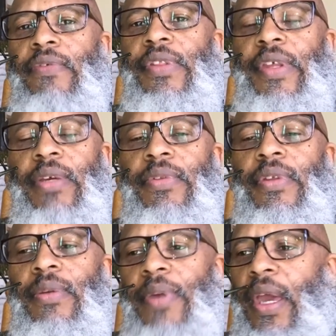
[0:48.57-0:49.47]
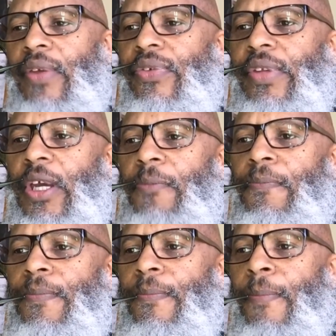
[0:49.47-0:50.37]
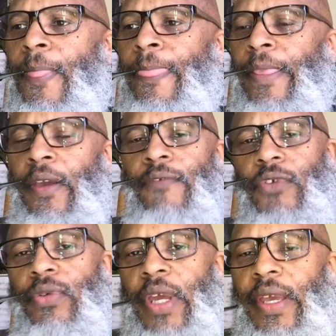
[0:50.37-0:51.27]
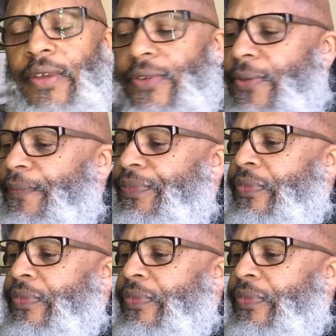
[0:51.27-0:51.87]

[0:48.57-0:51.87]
everything within the past few days.